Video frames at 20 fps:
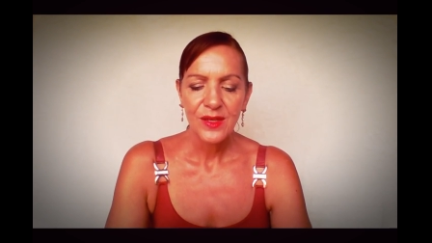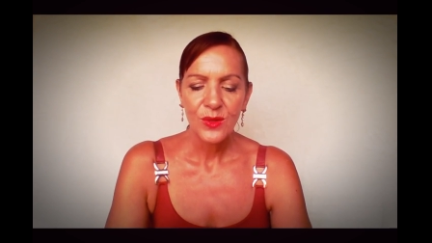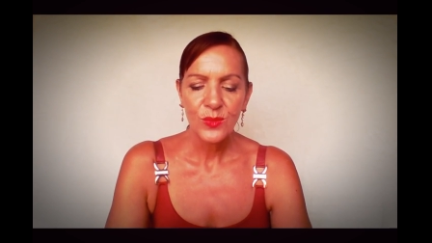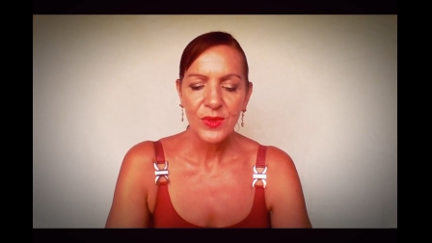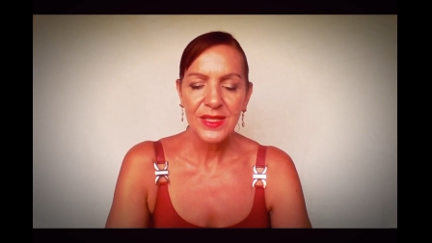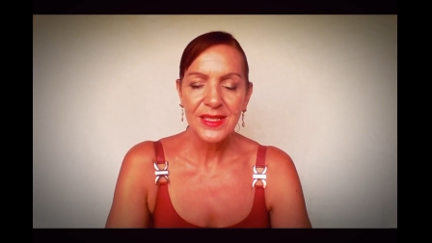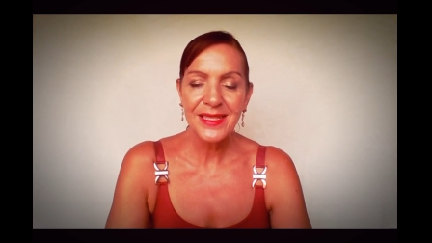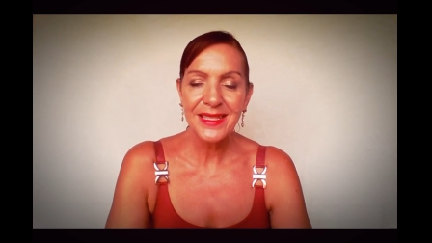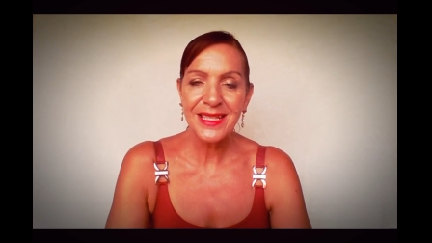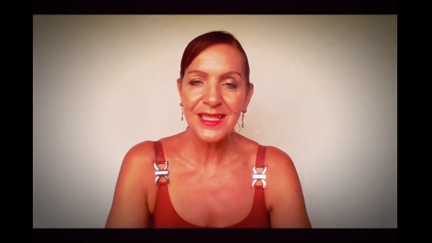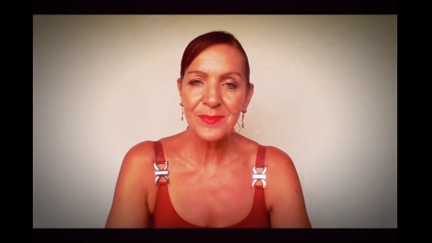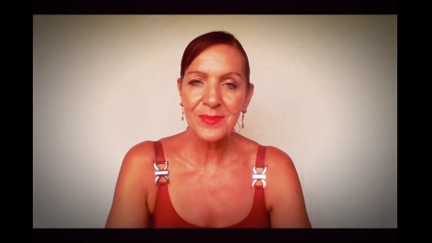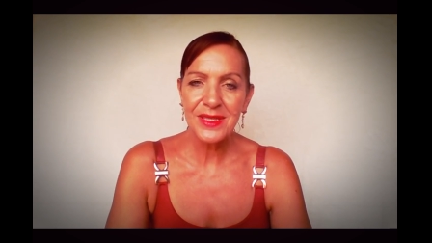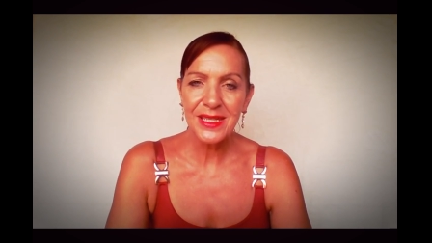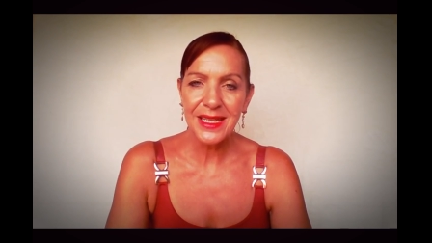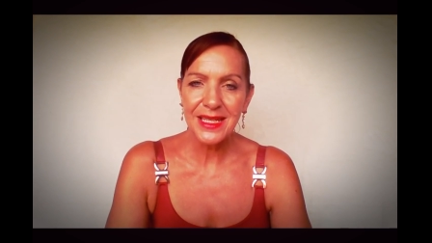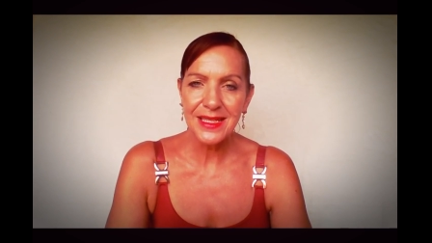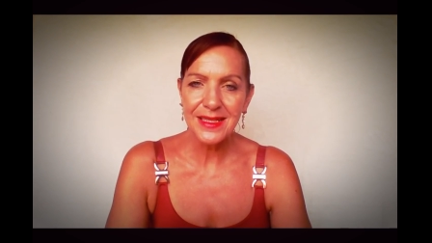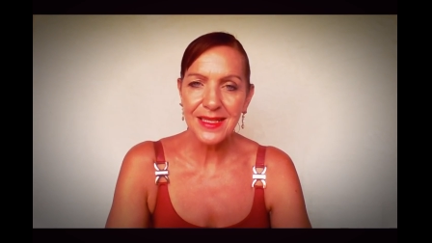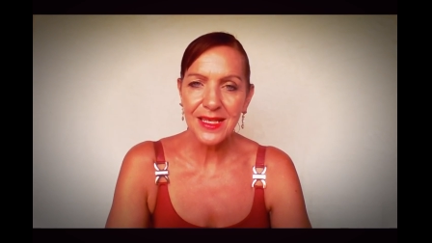When
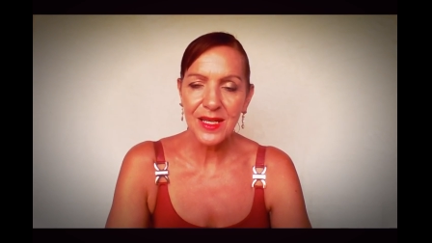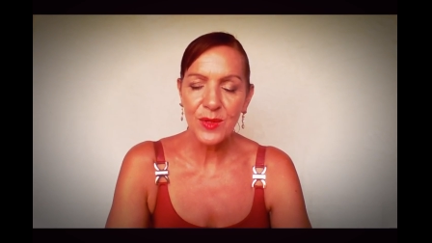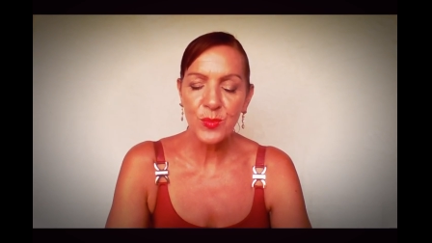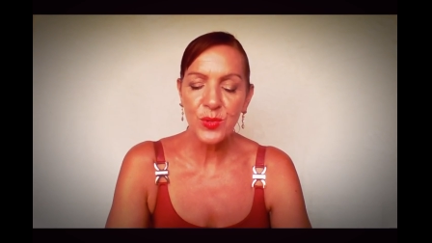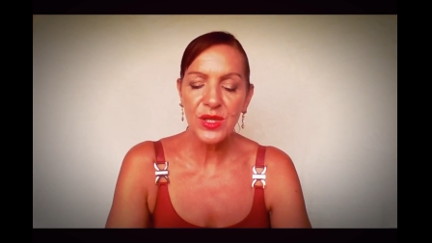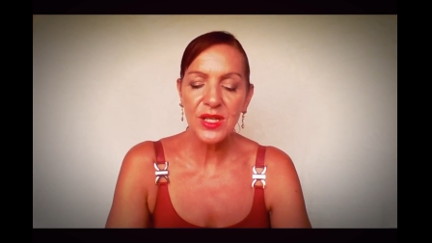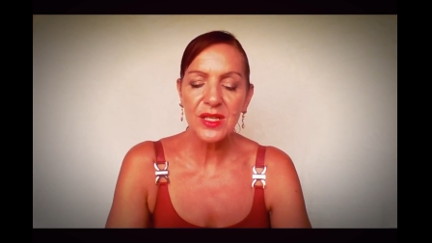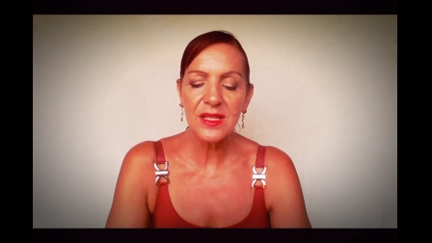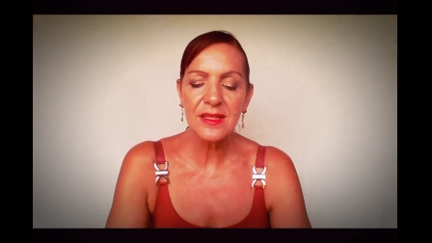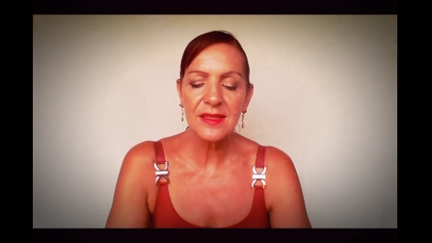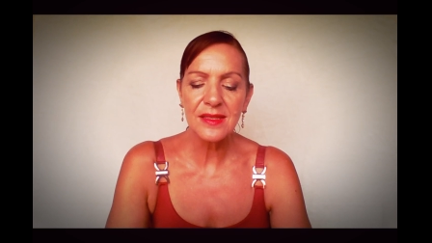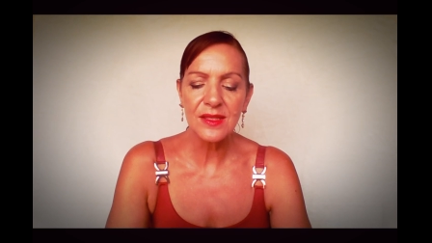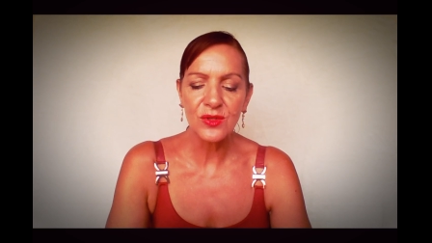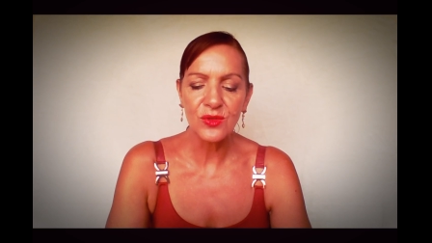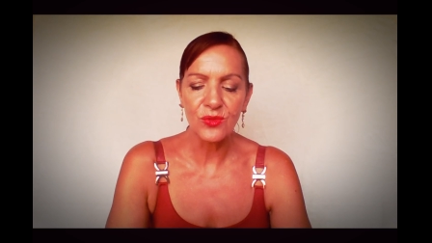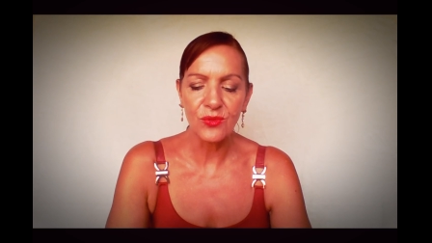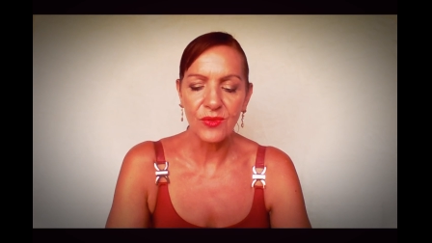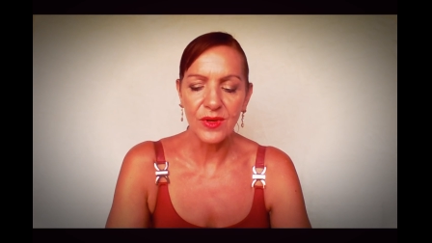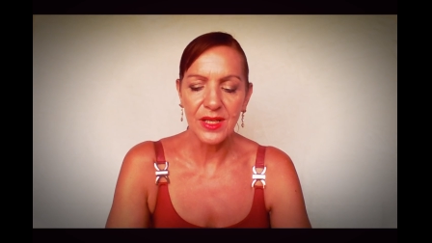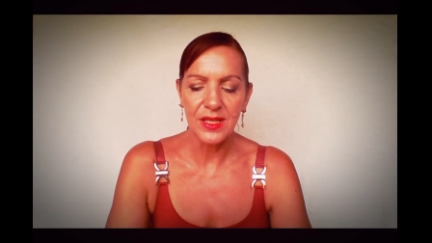DFTs appears in
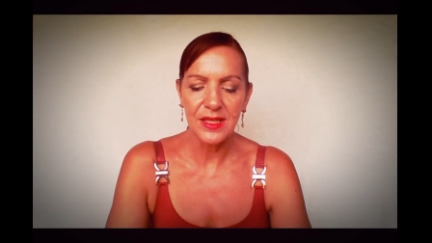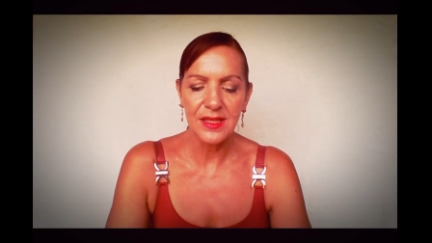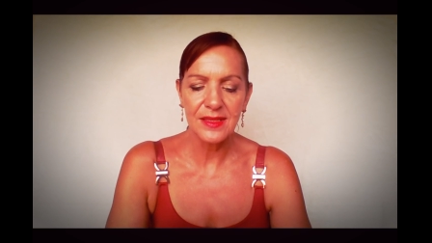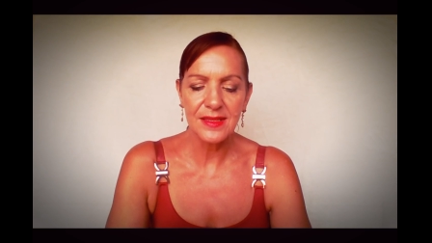your reading,